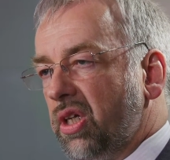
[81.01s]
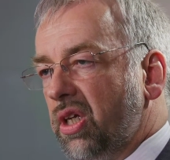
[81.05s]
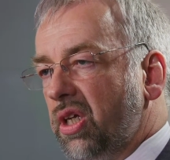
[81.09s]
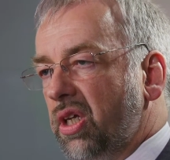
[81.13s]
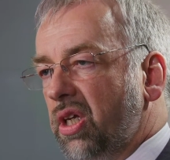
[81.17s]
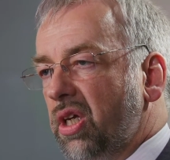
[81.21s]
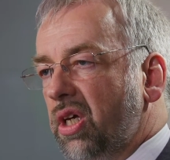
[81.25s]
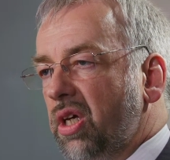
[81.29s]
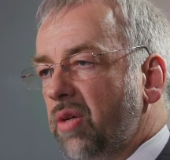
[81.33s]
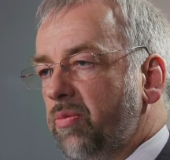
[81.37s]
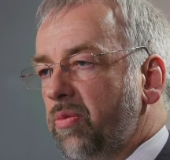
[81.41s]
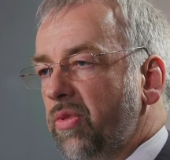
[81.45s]

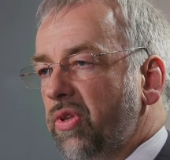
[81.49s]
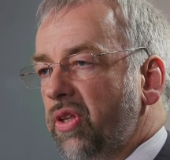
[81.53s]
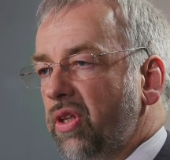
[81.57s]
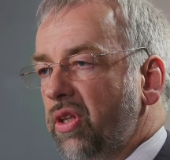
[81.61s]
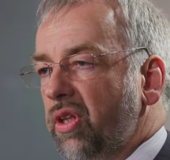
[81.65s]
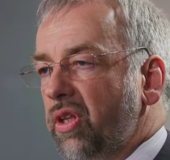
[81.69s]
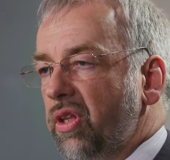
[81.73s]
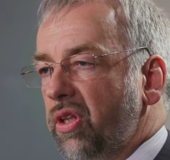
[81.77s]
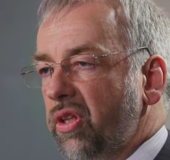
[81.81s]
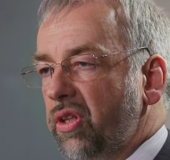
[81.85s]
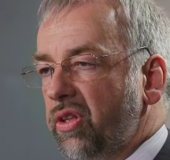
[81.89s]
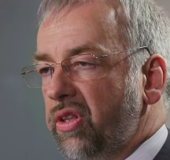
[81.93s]

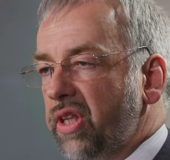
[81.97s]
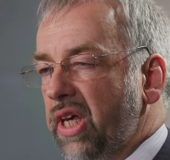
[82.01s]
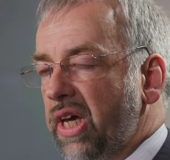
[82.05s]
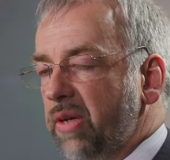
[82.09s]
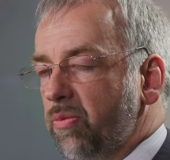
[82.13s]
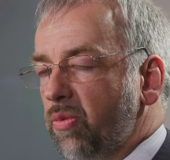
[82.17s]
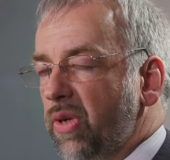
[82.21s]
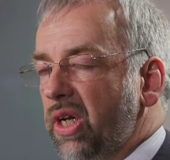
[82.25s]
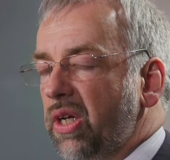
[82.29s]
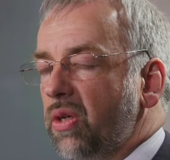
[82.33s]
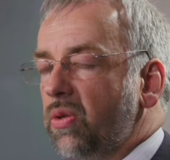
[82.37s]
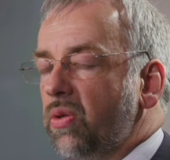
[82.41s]
that
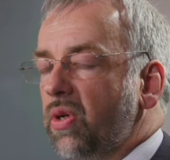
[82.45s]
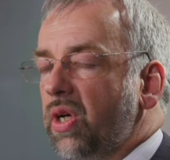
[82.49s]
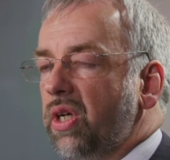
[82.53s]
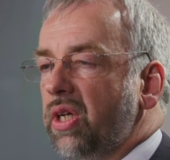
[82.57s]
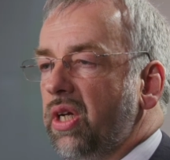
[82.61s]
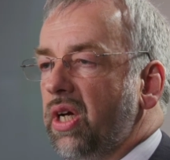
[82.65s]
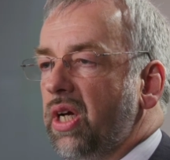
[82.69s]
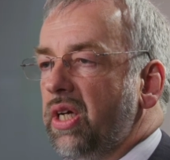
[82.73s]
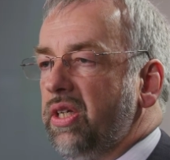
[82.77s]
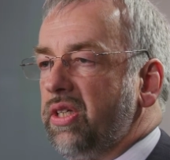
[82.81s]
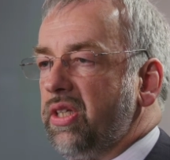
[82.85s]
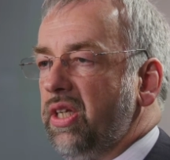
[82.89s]
well
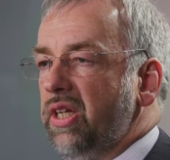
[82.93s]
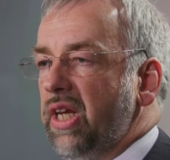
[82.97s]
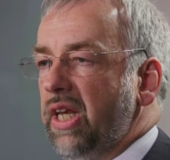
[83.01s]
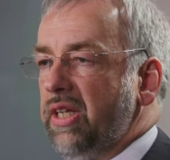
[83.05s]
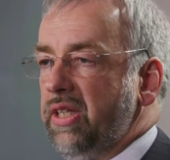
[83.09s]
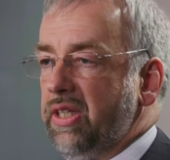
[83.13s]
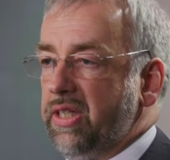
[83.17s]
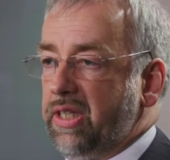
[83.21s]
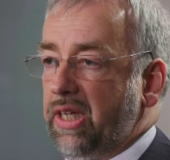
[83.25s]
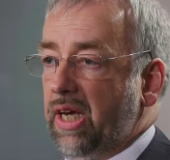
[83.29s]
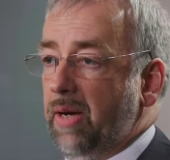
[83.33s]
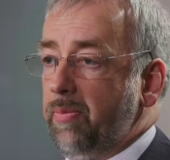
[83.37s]
organised and
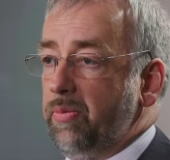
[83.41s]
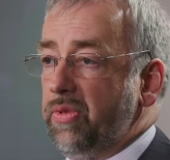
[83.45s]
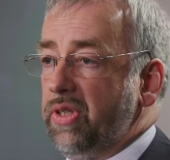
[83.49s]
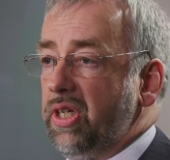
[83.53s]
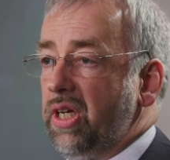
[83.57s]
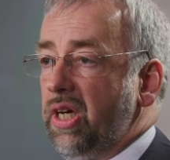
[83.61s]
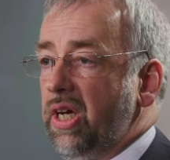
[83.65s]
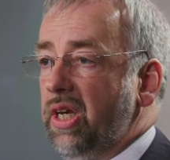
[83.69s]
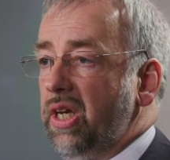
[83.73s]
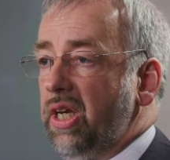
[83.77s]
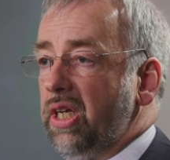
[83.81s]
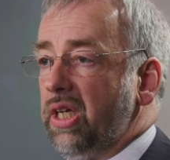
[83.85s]
ends up
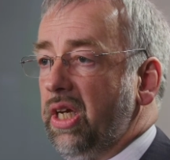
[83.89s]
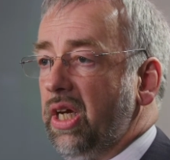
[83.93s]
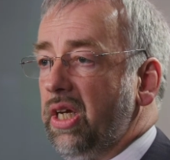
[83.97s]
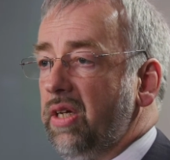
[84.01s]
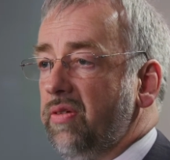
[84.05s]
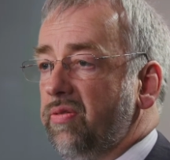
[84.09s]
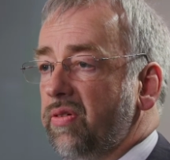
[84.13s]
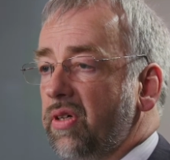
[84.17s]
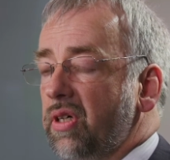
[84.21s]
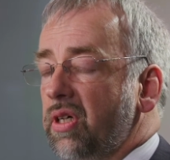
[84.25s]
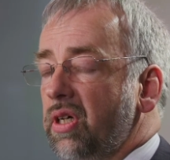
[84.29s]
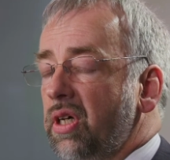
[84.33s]
turning
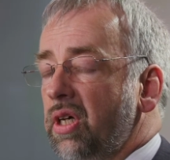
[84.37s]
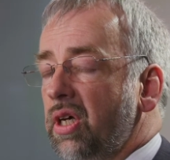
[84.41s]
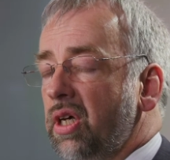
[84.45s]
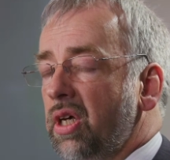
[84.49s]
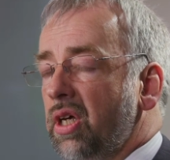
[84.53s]
over